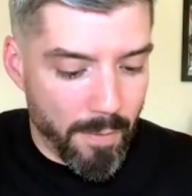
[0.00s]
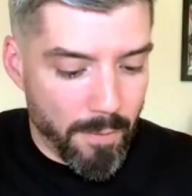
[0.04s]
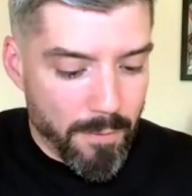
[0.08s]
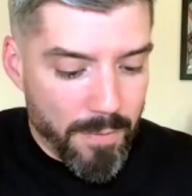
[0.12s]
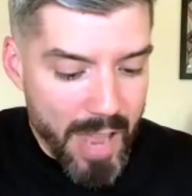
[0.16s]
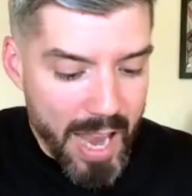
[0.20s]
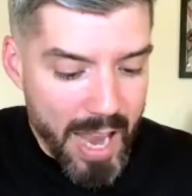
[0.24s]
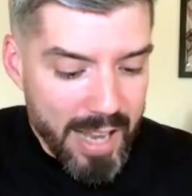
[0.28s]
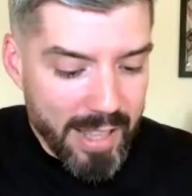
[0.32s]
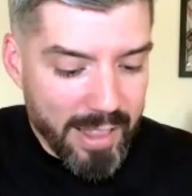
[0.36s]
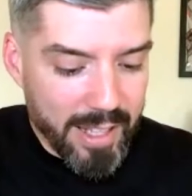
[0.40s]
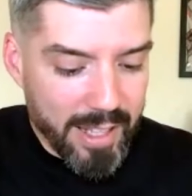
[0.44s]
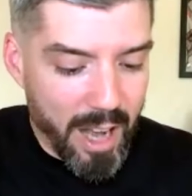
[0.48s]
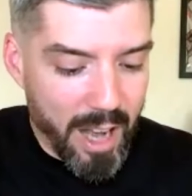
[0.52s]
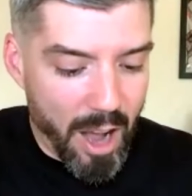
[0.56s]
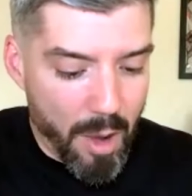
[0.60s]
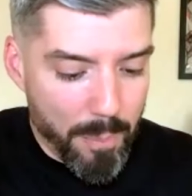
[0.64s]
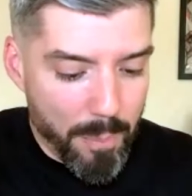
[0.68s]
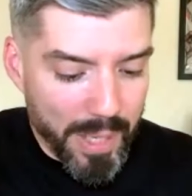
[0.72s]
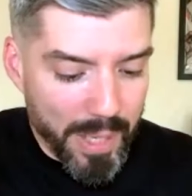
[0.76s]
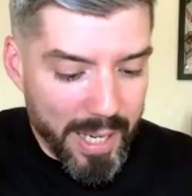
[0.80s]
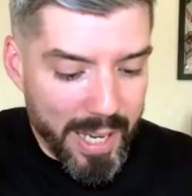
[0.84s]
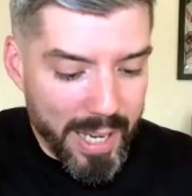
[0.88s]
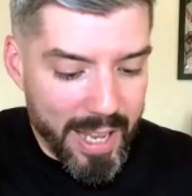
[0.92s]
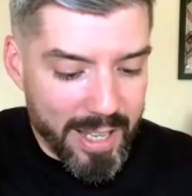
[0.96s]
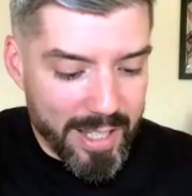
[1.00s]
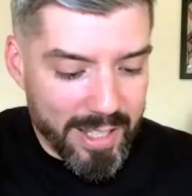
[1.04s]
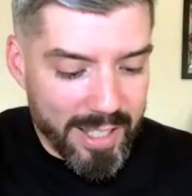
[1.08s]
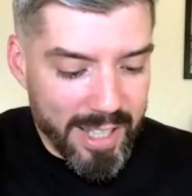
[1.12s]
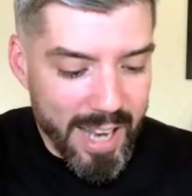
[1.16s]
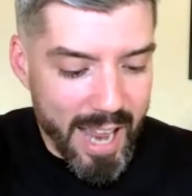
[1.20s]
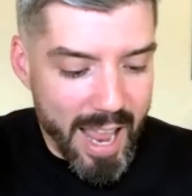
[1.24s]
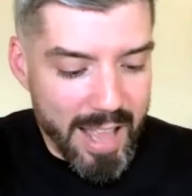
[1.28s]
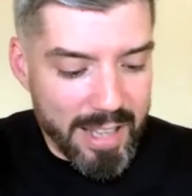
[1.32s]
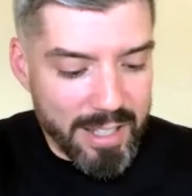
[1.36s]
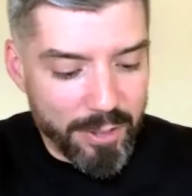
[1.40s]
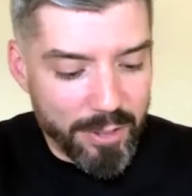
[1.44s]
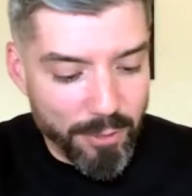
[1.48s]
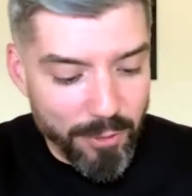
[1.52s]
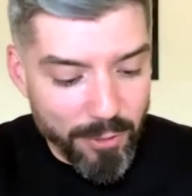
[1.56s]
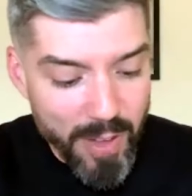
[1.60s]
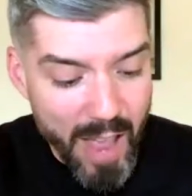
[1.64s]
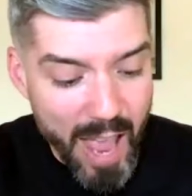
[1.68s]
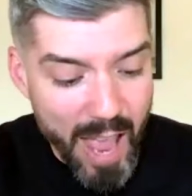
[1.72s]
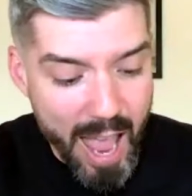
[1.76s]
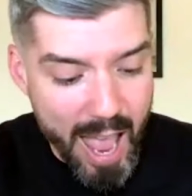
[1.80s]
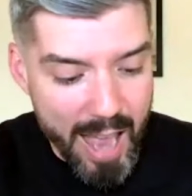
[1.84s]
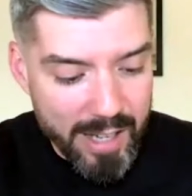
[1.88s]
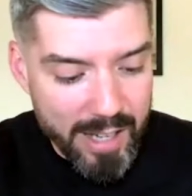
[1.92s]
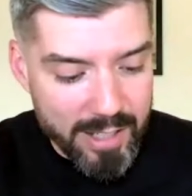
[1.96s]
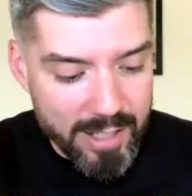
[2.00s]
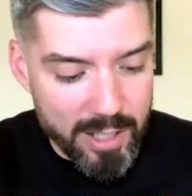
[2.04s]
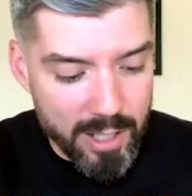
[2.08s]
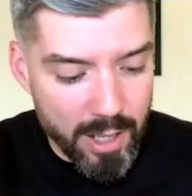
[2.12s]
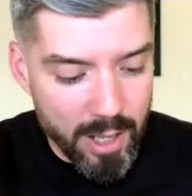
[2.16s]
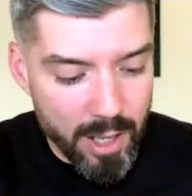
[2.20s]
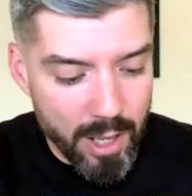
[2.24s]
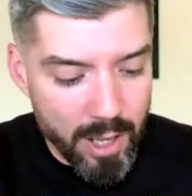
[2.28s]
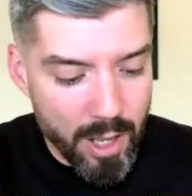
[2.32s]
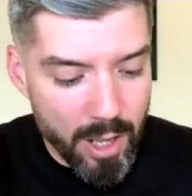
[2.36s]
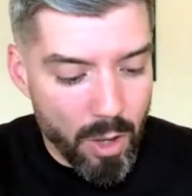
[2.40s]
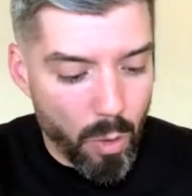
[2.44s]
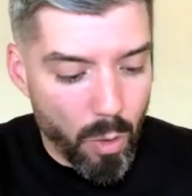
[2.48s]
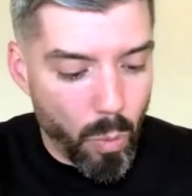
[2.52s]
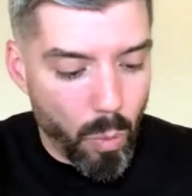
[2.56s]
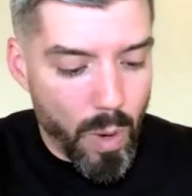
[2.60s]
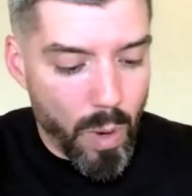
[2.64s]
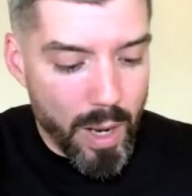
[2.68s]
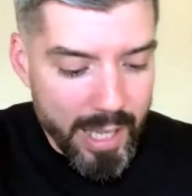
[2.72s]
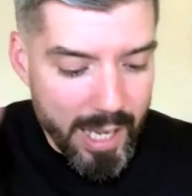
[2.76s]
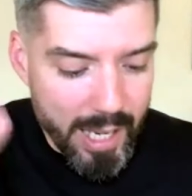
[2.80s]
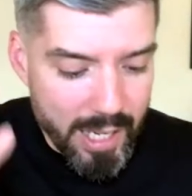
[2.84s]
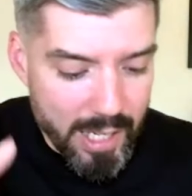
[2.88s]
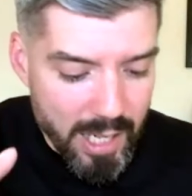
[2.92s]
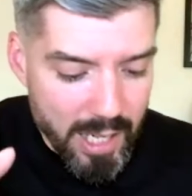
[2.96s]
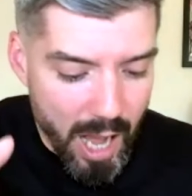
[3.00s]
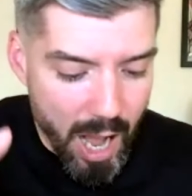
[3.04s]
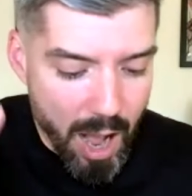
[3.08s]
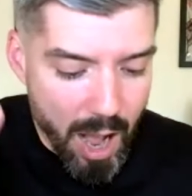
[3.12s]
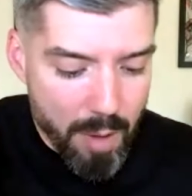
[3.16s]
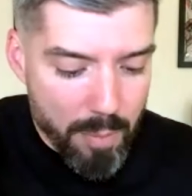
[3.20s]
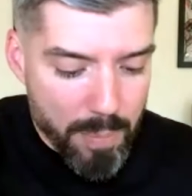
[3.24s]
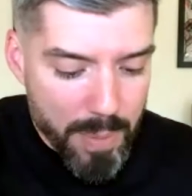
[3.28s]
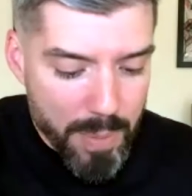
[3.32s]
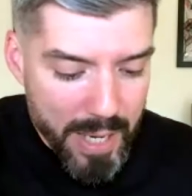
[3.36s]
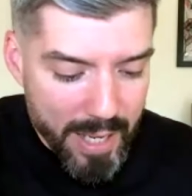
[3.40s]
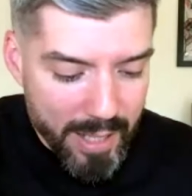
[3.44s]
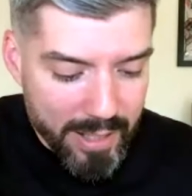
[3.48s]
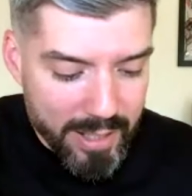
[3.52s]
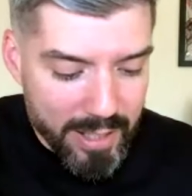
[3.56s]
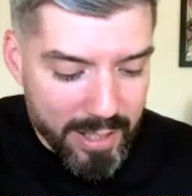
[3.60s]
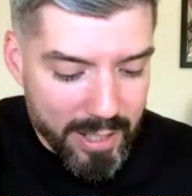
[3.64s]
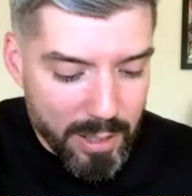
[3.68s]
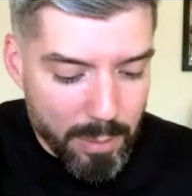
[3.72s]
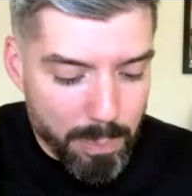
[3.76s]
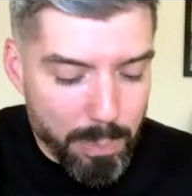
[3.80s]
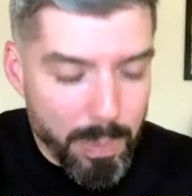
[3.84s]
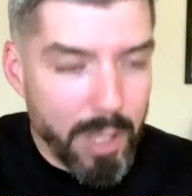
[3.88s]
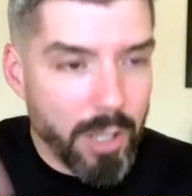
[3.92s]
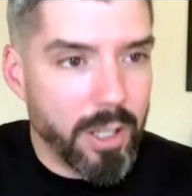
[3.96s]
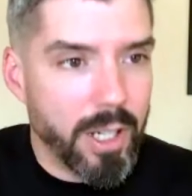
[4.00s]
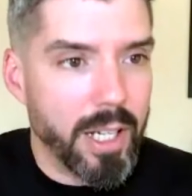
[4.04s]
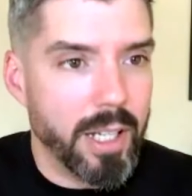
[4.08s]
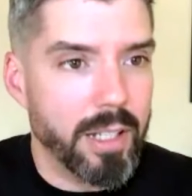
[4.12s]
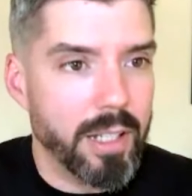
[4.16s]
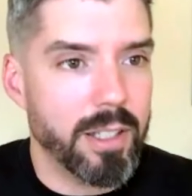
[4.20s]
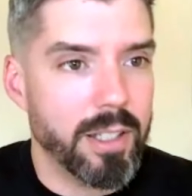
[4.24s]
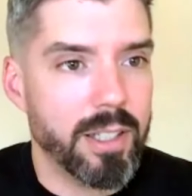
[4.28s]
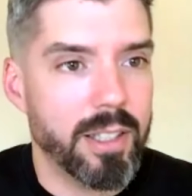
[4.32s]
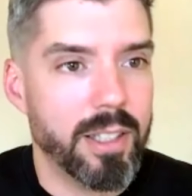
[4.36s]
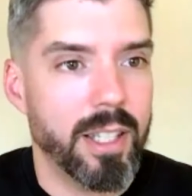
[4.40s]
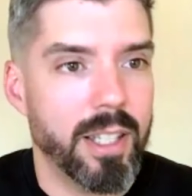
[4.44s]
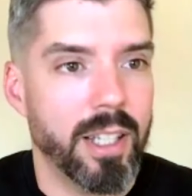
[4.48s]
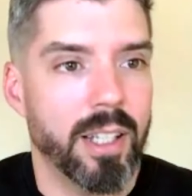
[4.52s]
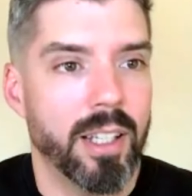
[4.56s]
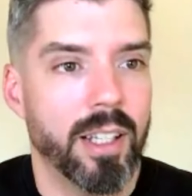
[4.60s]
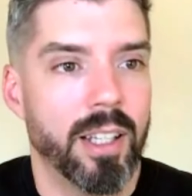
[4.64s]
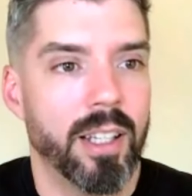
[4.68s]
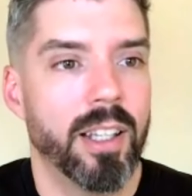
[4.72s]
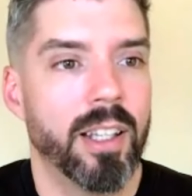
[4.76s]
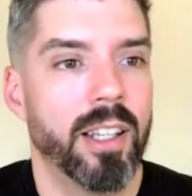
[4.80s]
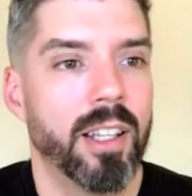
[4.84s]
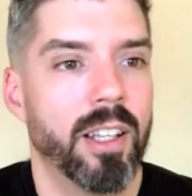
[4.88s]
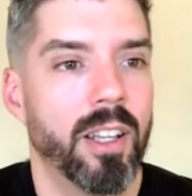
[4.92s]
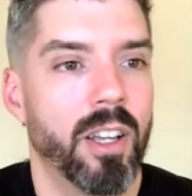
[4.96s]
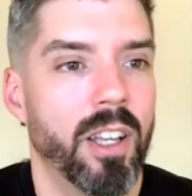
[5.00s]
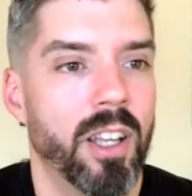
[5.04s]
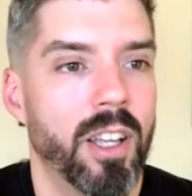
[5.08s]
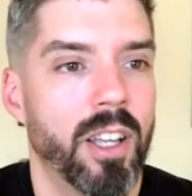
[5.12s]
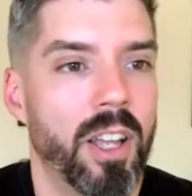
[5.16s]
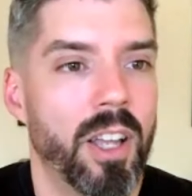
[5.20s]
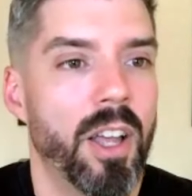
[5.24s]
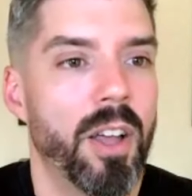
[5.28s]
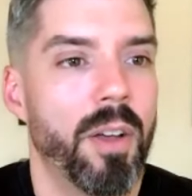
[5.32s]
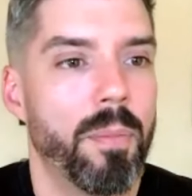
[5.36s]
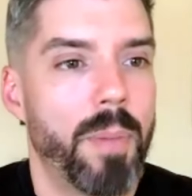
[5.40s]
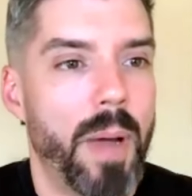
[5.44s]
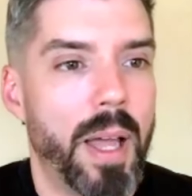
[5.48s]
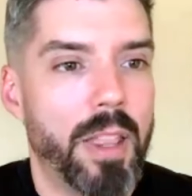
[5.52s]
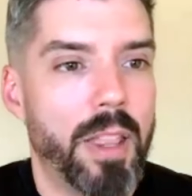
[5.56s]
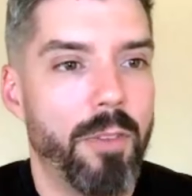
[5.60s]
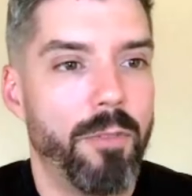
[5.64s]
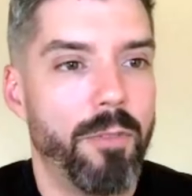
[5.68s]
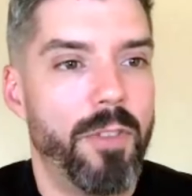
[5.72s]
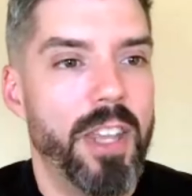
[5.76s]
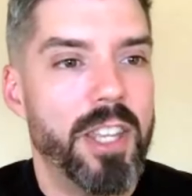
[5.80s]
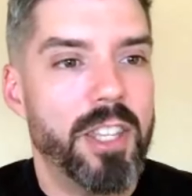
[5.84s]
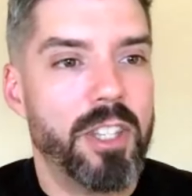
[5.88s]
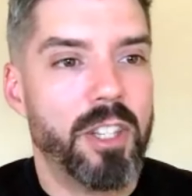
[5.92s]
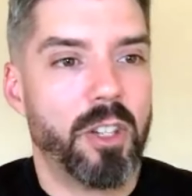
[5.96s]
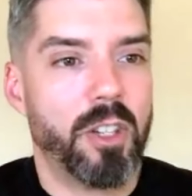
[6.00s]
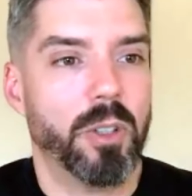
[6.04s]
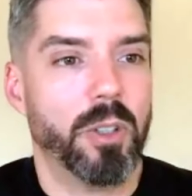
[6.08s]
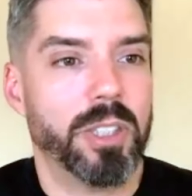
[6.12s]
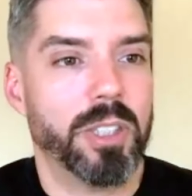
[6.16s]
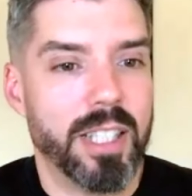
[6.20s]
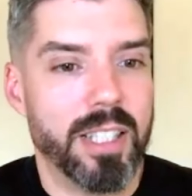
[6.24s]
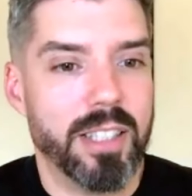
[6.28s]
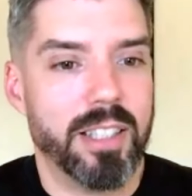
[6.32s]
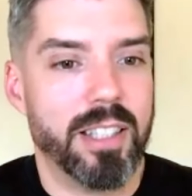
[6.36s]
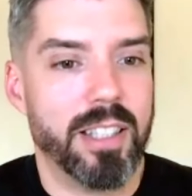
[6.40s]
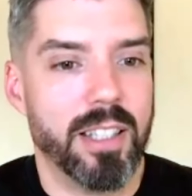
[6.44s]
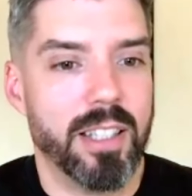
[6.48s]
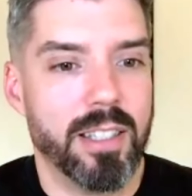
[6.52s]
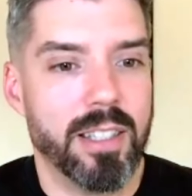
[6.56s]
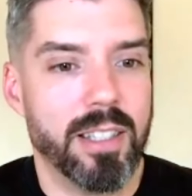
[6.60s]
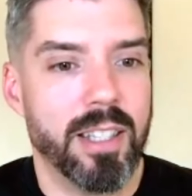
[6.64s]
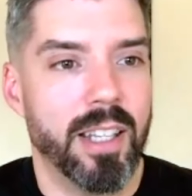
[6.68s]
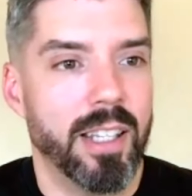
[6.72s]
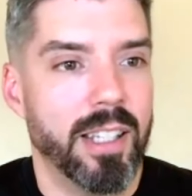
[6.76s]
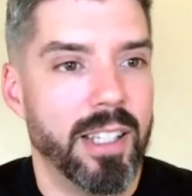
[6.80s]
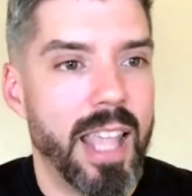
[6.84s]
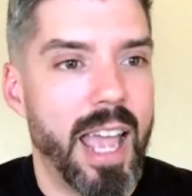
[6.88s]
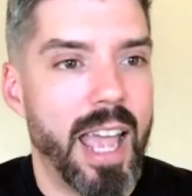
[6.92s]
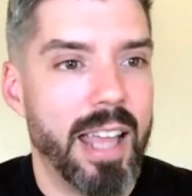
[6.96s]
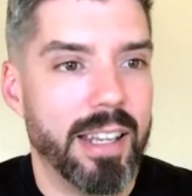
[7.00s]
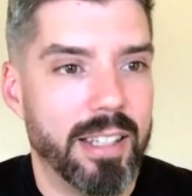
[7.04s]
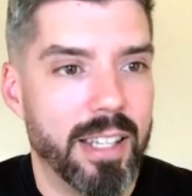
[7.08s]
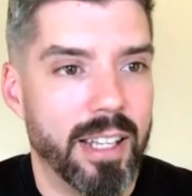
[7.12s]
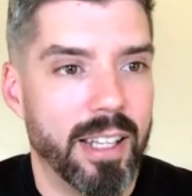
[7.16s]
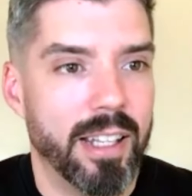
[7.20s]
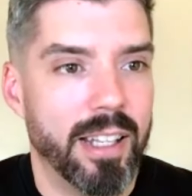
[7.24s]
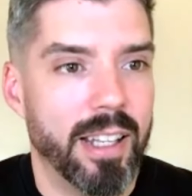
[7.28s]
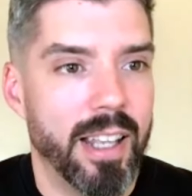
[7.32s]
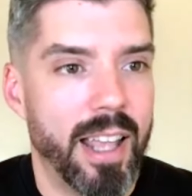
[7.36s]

Faith comprehends as fact what cannot be experienced by the physical senses yet.